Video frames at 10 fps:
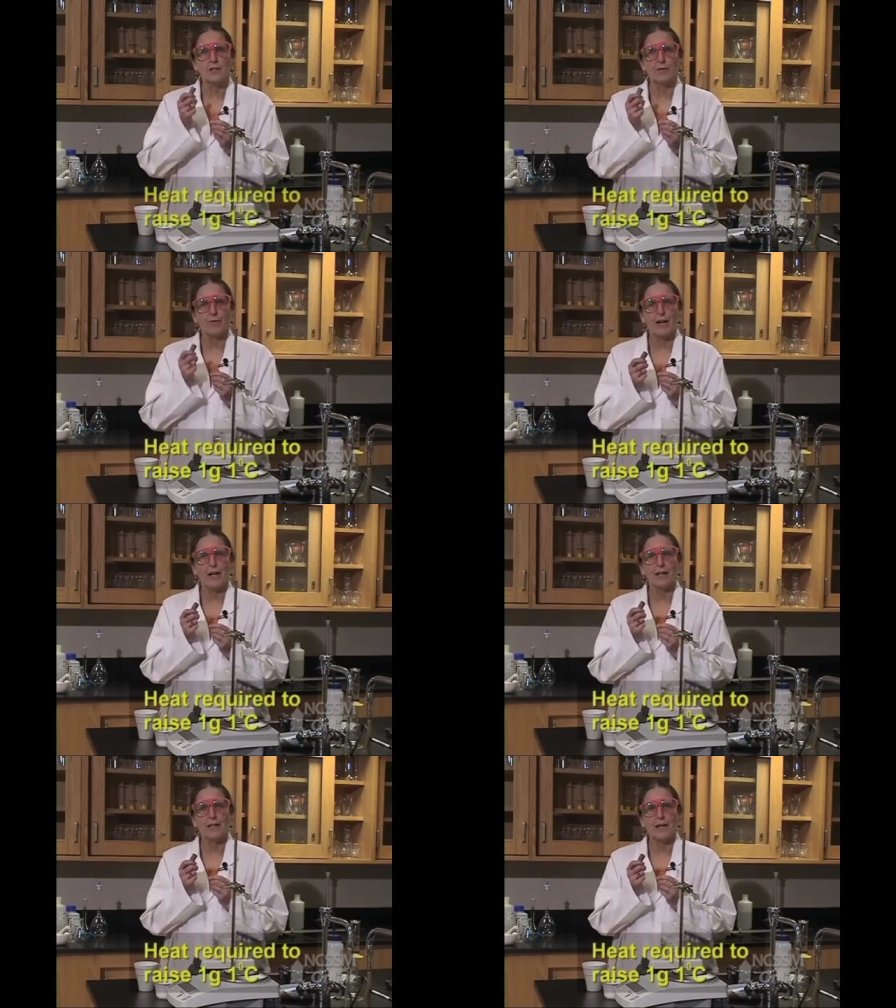
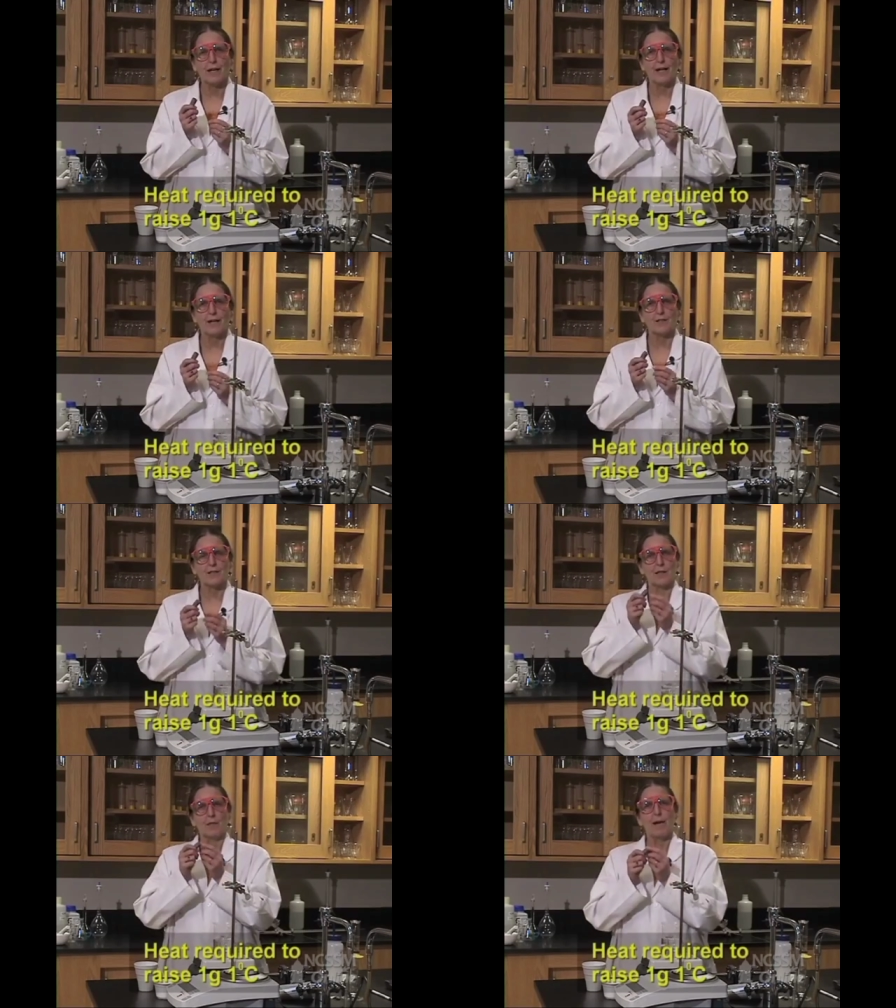defined as
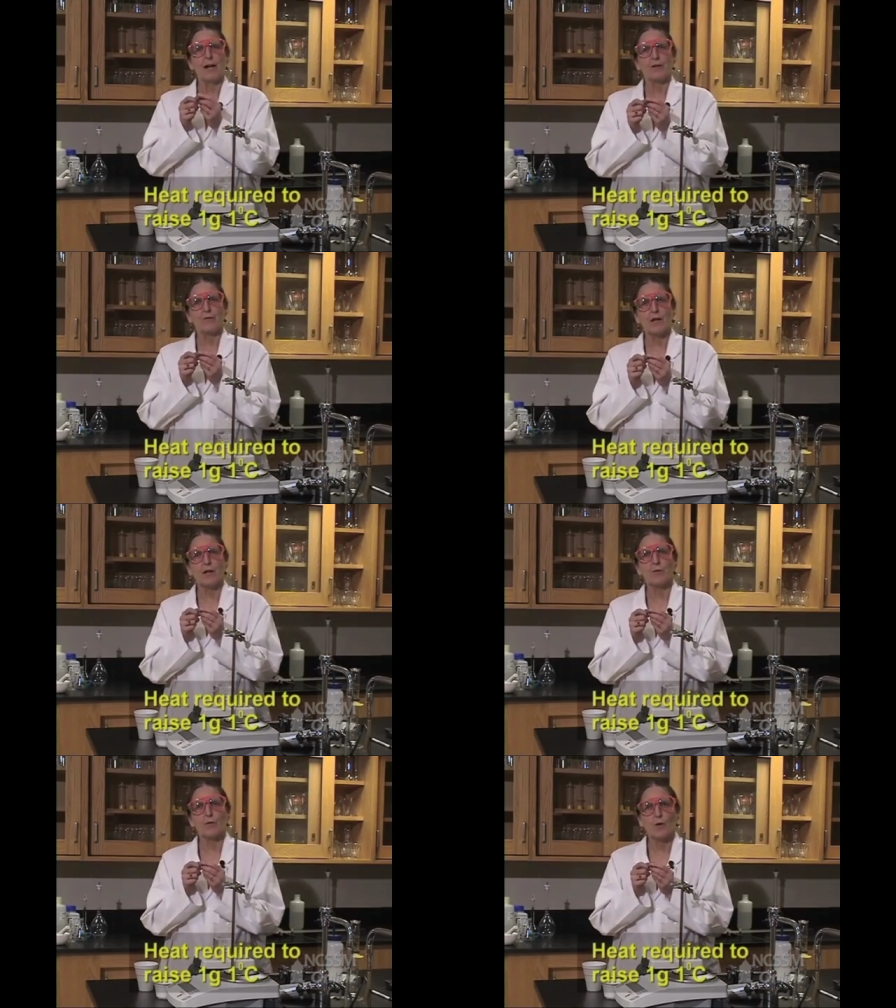the amount of
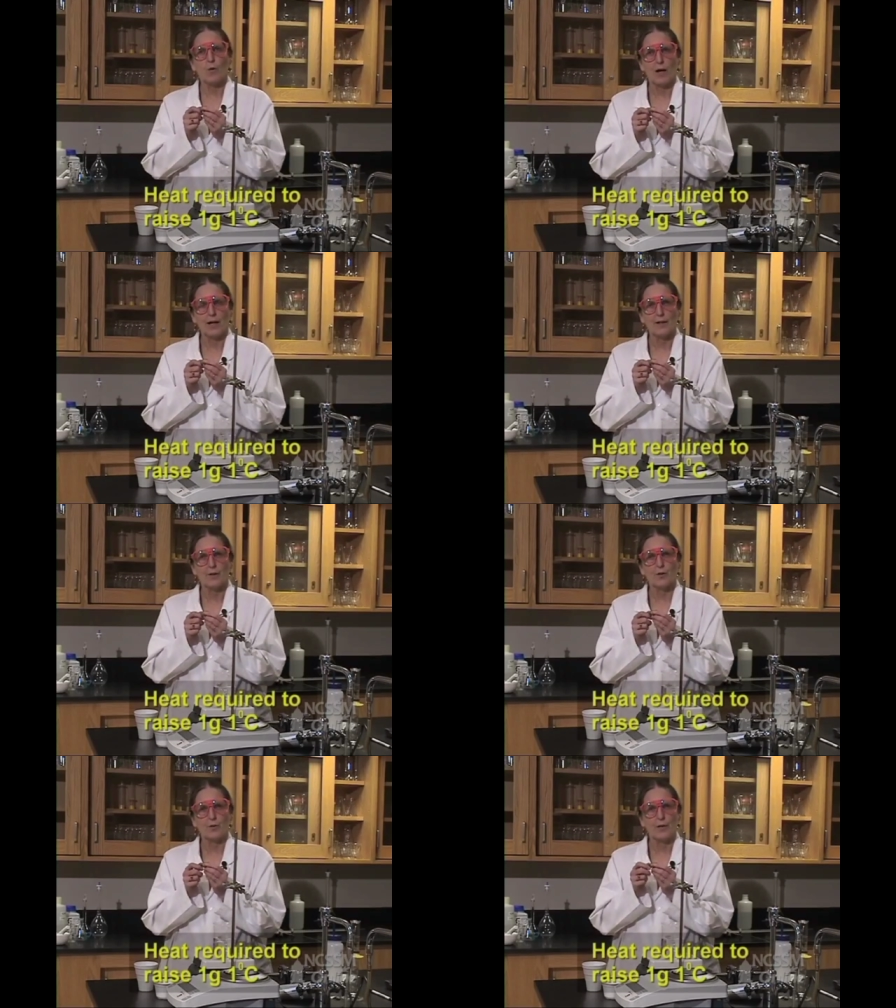heat
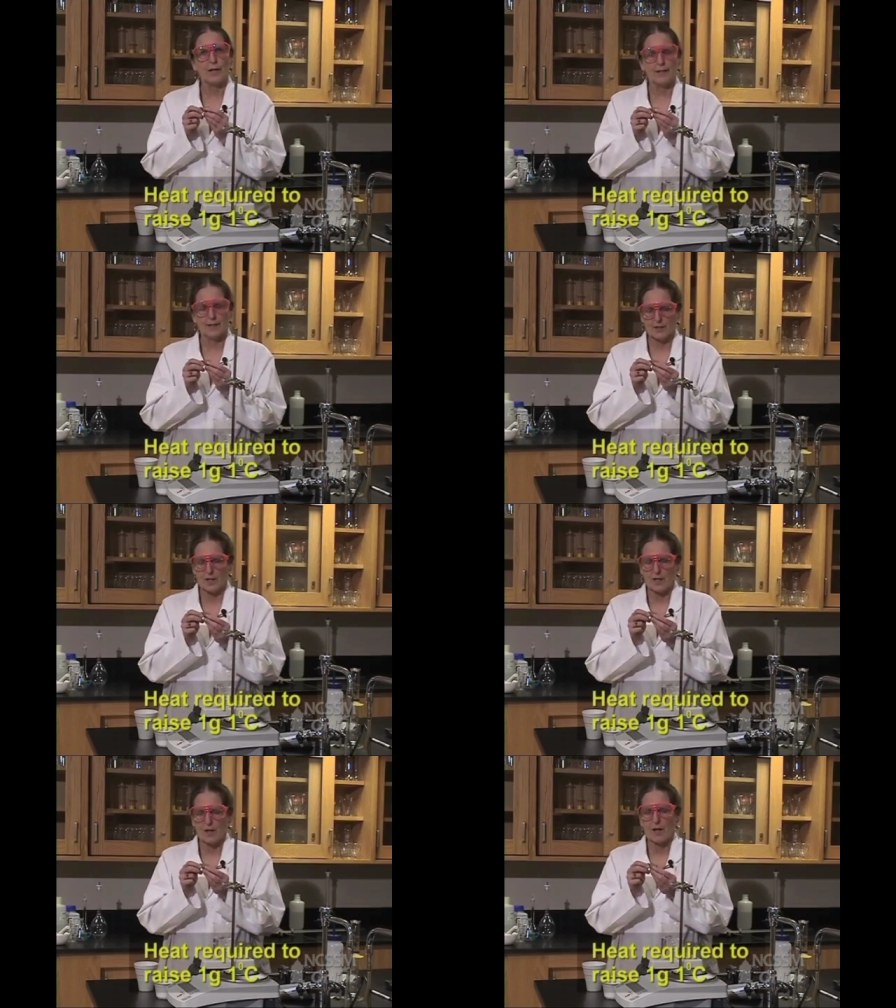required to raise
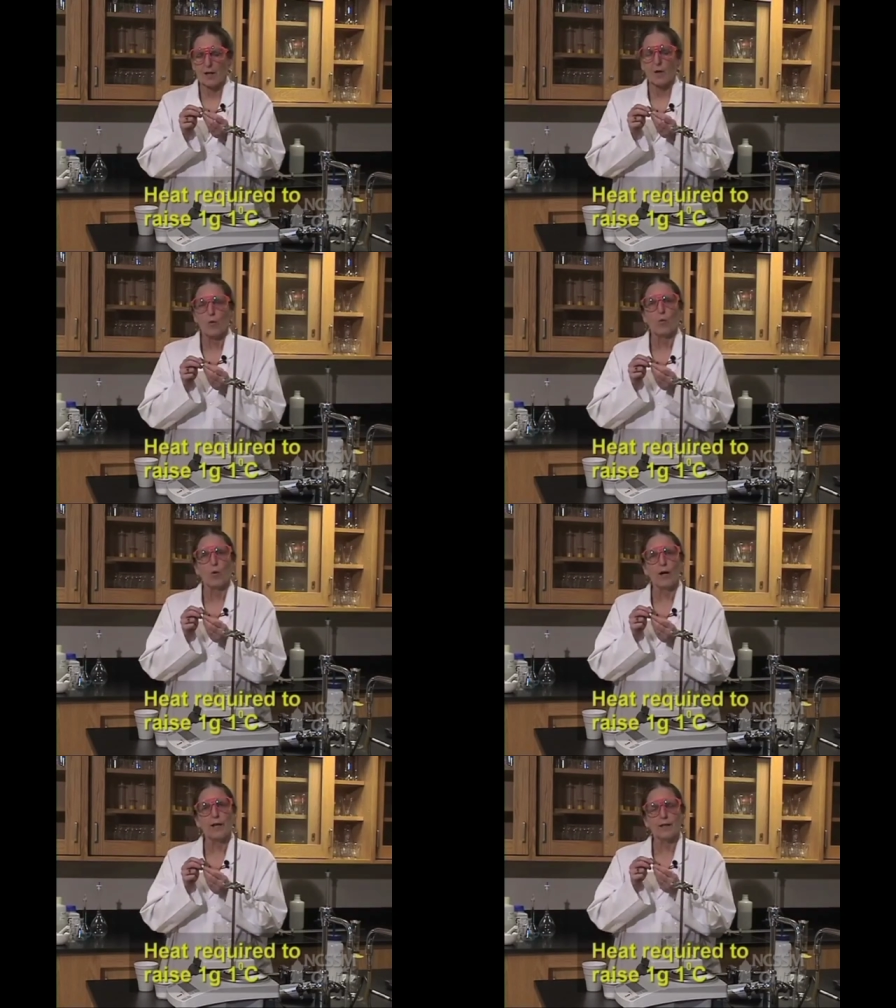
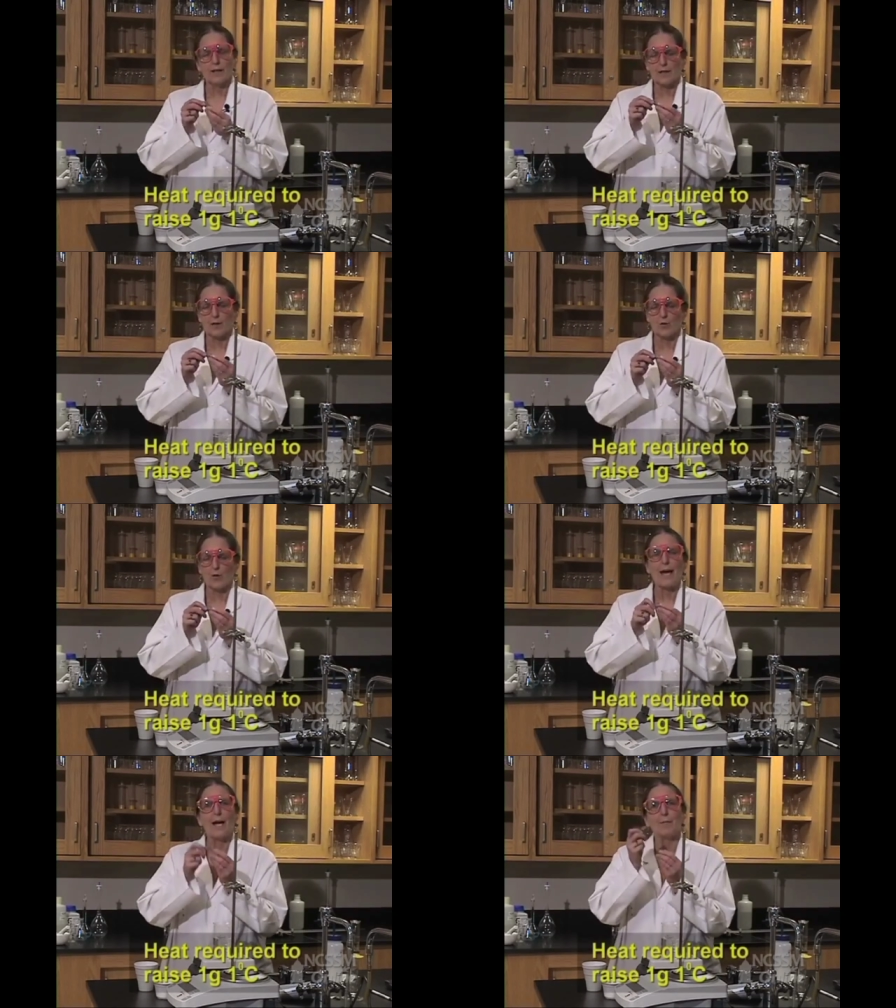1
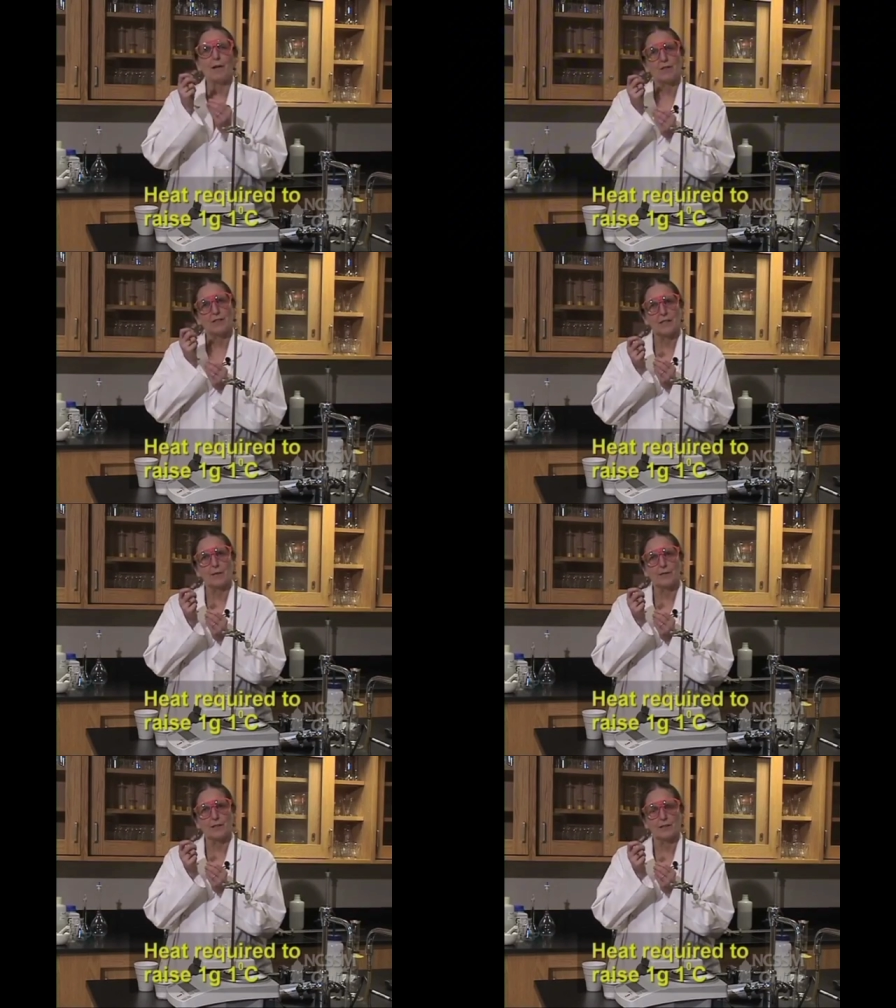gram of a
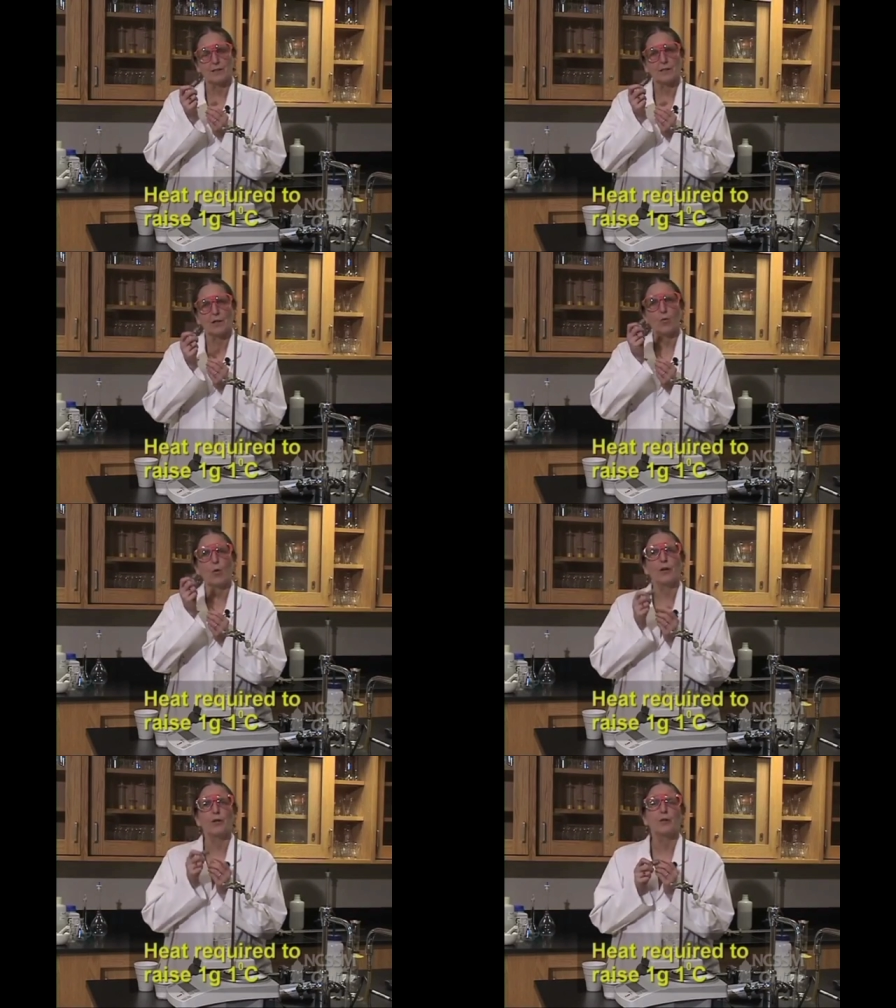substance
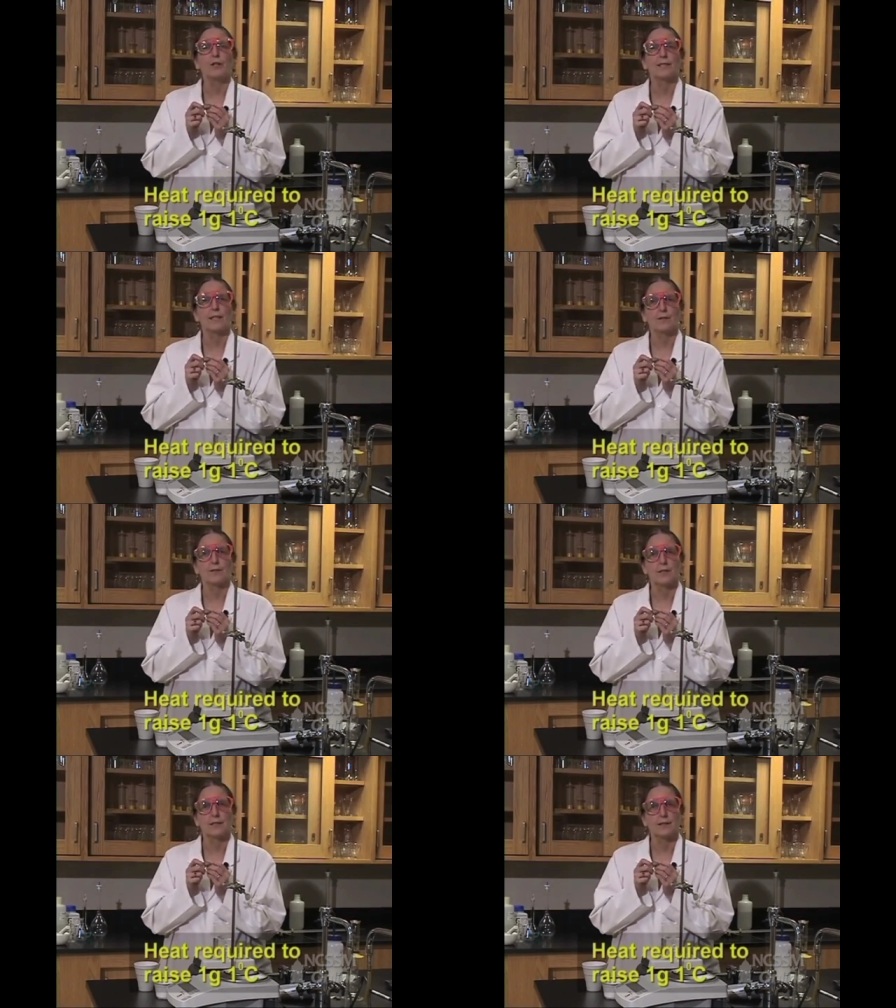1 degree
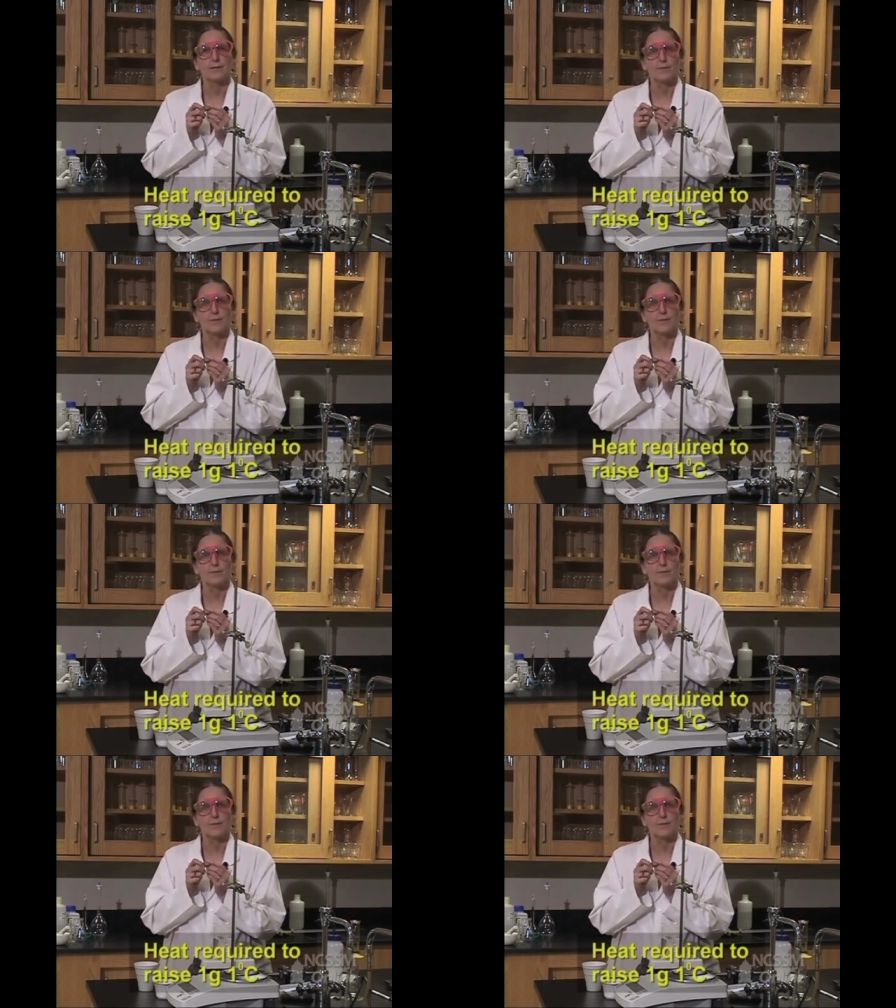Celsius.